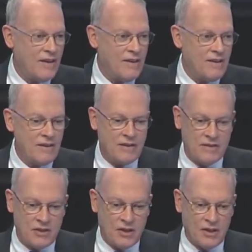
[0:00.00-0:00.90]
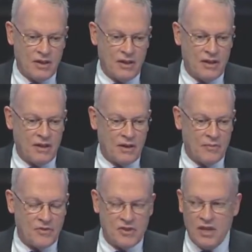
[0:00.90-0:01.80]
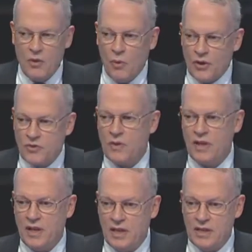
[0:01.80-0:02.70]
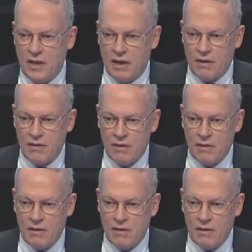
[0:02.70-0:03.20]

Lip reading: and see what's really in there.